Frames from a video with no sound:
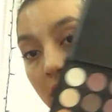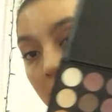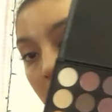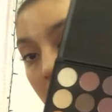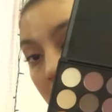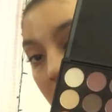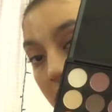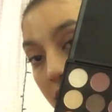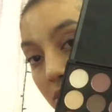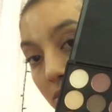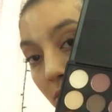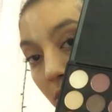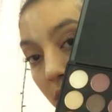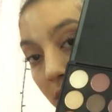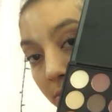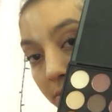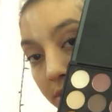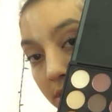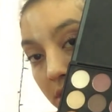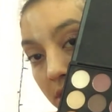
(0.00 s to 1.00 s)
this one
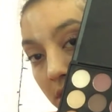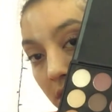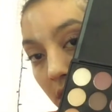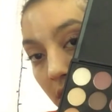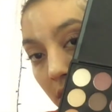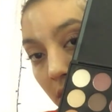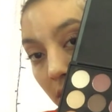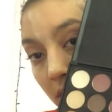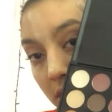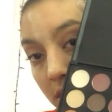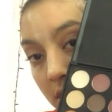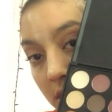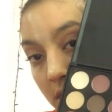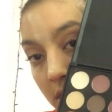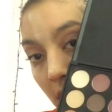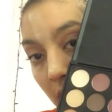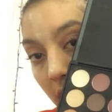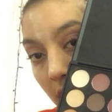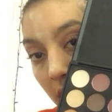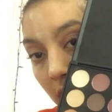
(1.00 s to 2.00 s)
is the
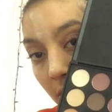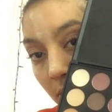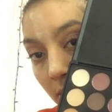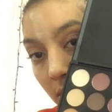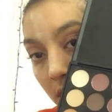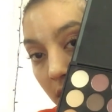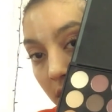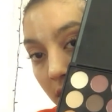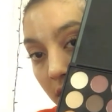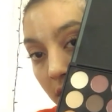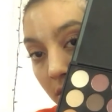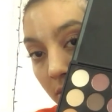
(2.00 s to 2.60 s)
second one.